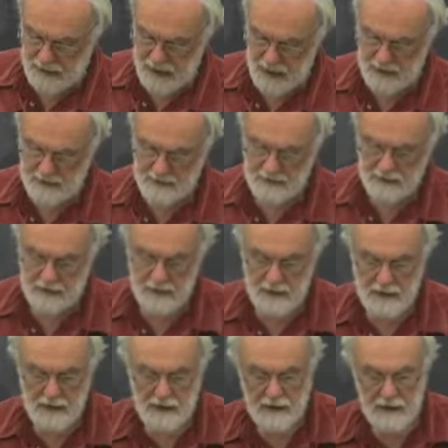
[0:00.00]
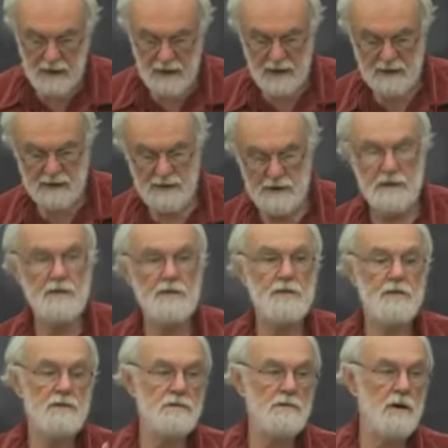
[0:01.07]
has a
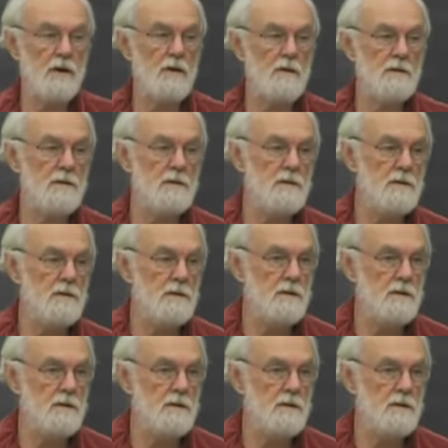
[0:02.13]
significant role,